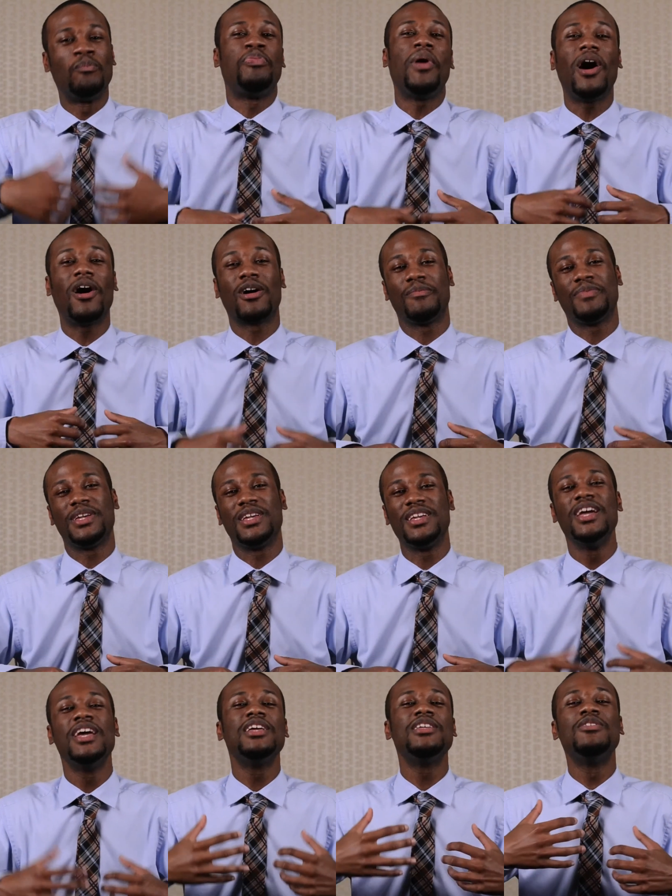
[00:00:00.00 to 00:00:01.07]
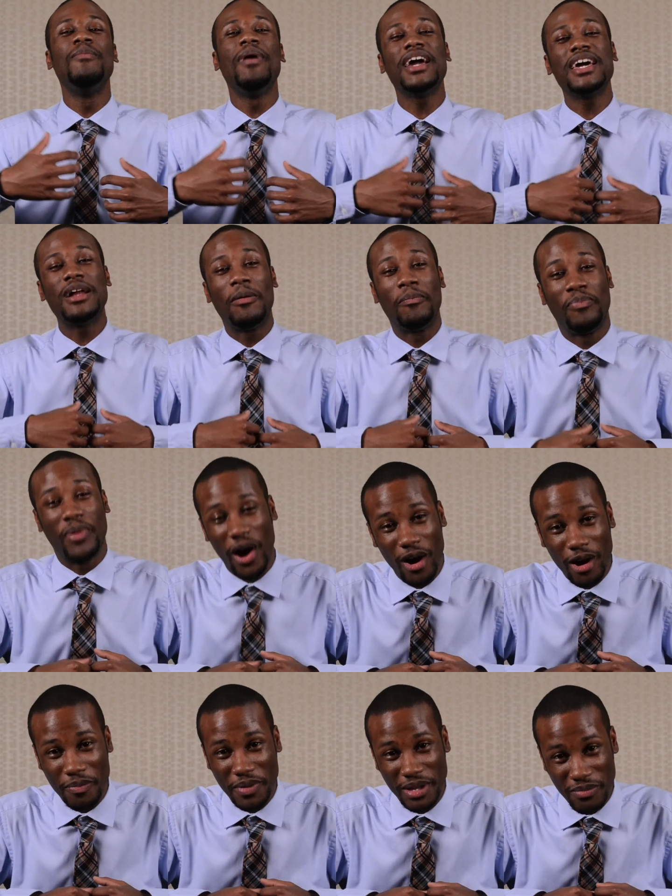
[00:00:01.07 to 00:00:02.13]
Barbie. You making a
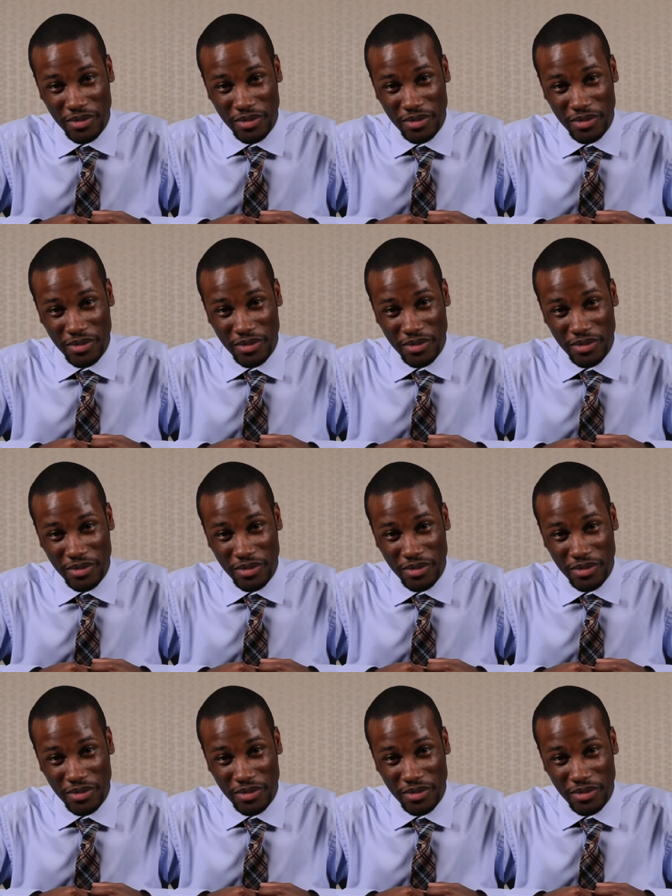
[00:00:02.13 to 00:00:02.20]
Barbie